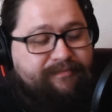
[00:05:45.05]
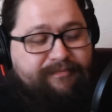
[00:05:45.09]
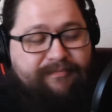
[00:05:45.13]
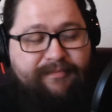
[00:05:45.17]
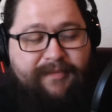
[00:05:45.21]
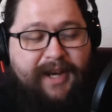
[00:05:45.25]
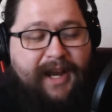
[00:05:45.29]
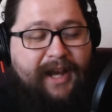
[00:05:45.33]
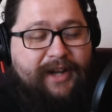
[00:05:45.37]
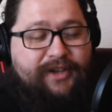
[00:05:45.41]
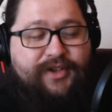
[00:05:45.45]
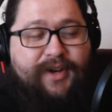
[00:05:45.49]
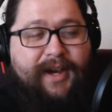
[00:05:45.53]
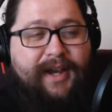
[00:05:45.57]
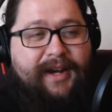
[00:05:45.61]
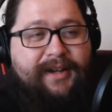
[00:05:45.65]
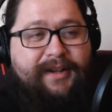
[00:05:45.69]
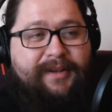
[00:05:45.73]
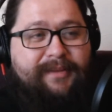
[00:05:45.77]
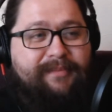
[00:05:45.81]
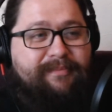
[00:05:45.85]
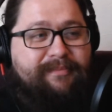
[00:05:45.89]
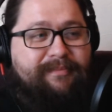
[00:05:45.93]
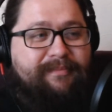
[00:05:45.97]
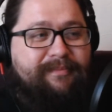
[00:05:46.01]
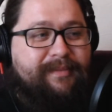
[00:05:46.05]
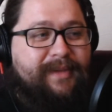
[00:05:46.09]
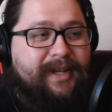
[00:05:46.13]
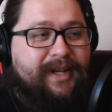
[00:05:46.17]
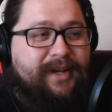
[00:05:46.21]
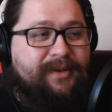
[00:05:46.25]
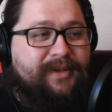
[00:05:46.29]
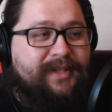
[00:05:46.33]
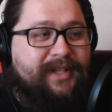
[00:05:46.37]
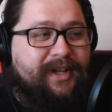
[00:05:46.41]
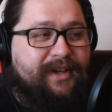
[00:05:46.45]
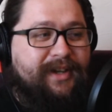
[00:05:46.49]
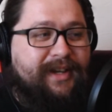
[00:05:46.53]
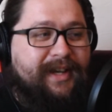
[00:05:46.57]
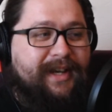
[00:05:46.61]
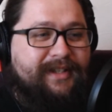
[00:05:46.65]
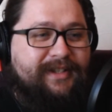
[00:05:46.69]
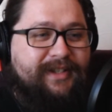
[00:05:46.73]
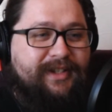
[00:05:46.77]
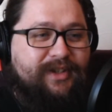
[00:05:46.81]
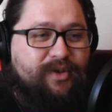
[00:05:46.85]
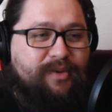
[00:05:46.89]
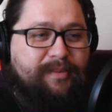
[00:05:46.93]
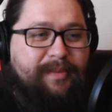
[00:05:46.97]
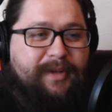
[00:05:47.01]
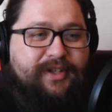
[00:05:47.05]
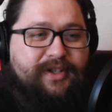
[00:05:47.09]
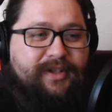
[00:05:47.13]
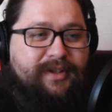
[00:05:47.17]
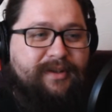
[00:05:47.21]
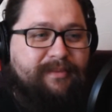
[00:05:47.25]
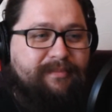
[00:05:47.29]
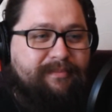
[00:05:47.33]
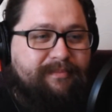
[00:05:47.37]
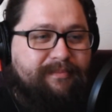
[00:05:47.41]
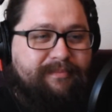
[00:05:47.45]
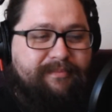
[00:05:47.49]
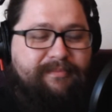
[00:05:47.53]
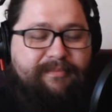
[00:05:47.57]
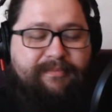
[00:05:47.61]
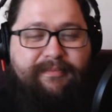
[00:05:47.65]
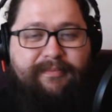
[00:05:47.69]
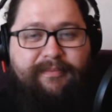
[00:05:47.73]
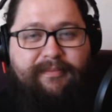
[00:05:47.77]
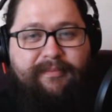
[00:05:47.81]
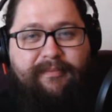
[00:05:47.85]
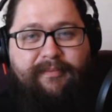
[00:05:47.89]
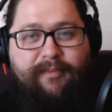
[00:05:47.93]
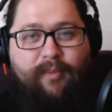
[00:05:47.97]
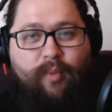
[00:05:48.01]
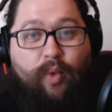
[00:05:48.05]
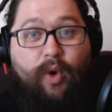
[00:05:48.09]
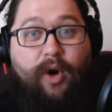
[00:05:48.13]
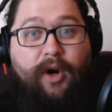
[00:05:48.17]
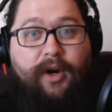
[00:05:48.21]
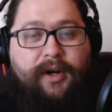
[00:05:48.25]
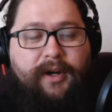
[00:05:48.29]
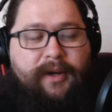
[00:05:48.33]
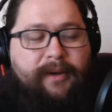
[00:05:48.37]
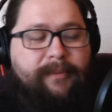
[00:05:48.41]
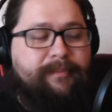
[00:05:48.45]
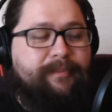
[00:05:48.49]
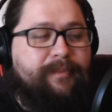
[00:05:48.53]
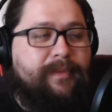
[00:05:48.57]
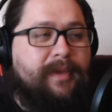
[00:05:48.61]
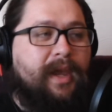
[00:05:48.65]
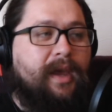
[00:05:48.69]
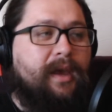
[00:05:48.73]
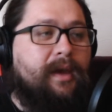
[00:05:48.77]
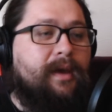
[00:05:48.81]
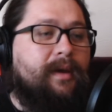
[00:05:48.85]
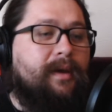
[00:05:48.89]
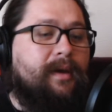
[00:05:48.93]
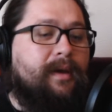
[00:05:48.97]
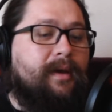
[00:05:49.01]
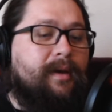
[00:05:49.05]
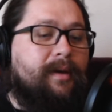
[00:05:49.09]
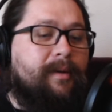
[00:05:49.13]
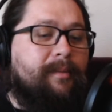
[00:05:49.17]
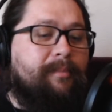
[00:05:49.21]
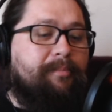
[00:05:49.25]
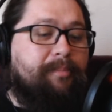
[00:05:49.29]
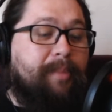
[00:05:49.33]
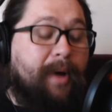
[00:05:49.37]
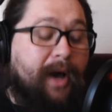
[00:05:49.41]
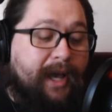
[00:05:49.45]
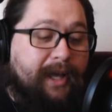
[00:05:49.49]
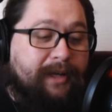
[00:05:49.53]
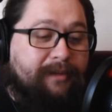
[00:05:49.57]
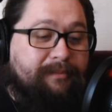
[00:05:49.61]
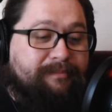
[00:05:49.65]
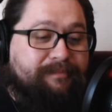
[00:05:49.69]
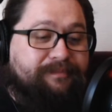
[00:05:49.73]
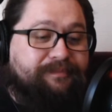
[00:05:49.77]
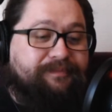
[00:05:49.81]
I'm not trying to, you know, tell you guys to do a bunch of work. But